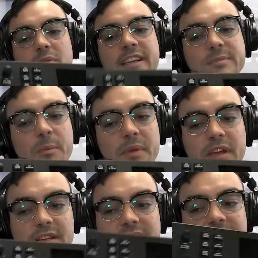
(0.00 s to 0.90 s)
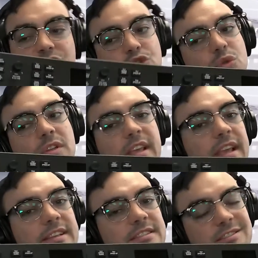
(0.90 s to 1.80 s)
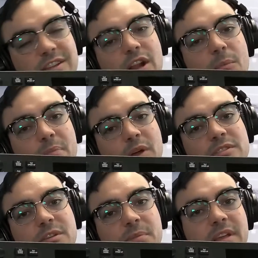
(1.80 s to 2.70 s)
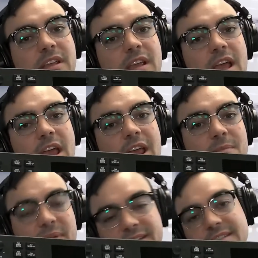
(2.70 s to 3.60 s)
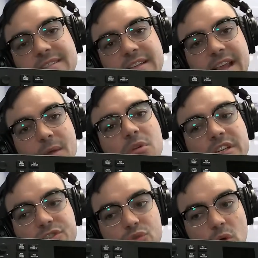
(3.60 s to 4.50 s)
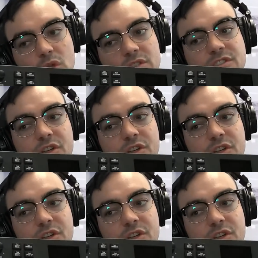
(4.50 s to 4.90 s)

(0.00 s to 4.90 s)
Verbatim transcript: replacement because this truly is, you know, built to be a P T Z camera controller.